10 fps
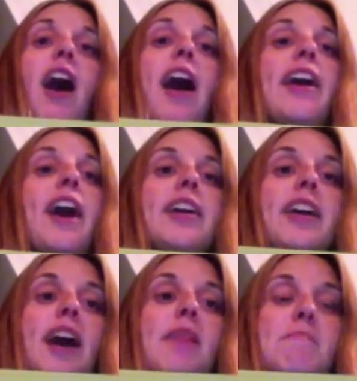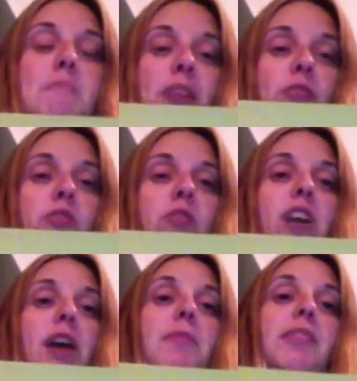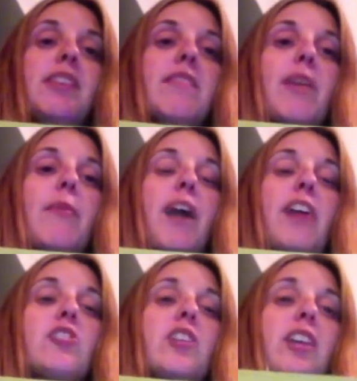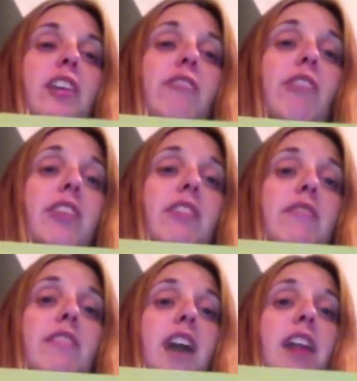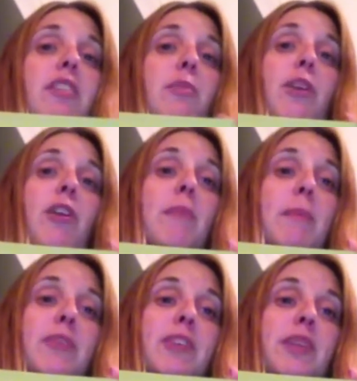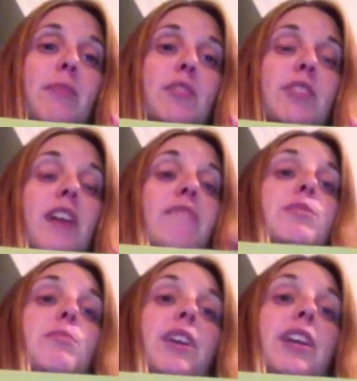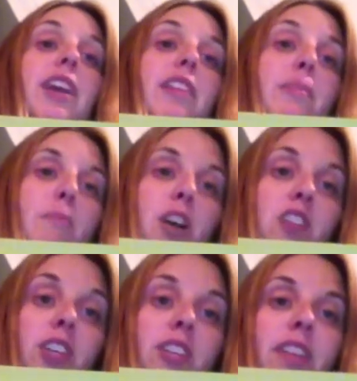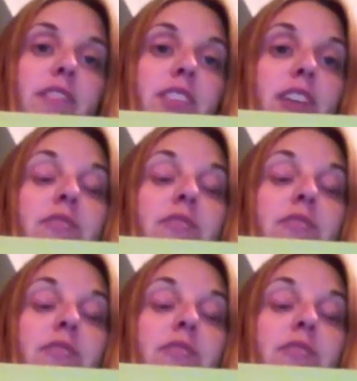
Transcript: I got it at Michael's. I believe they were actually getting rid of a lot of the We Are Memory Keepers stuff to bring in the Project Life stuff.